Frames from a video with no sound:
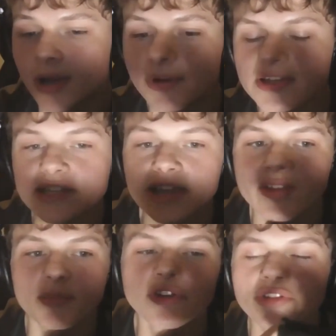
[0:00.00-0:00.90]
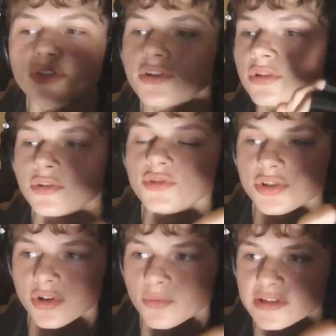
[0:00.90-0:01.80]
I want to stick on the point that they're
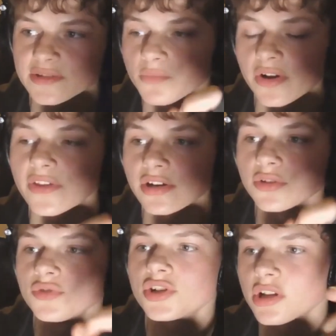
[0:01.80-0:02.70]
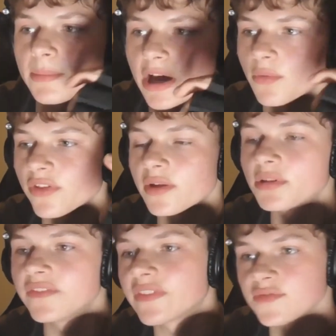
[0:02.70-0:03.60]
delusional. What are they delusional about? What do they
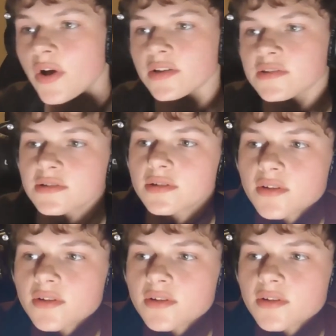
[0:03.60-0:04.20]
believe that's false?